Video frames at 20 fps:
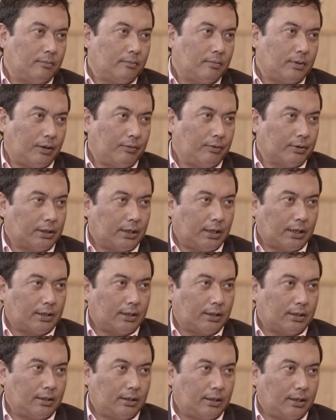I was
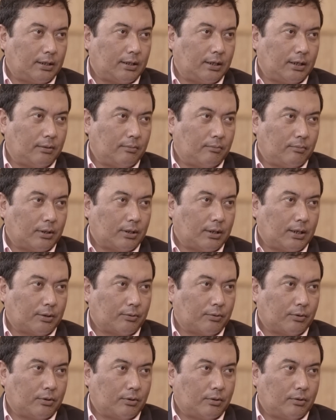selected in 18, but I
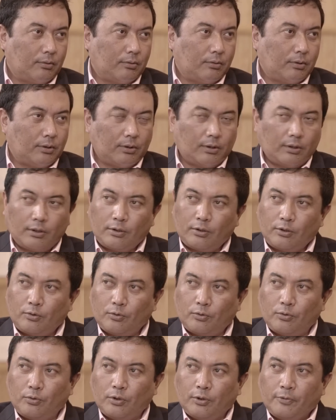could
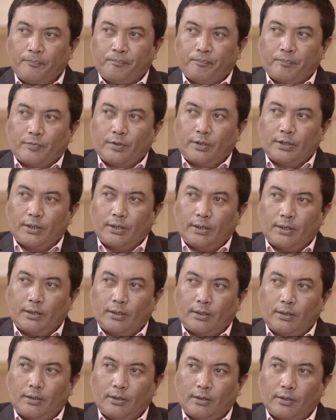do
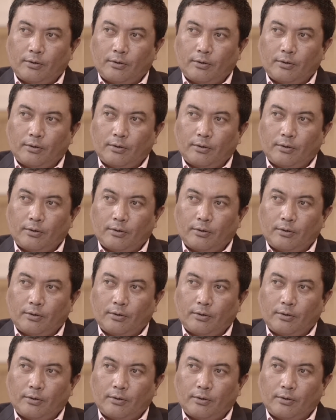the,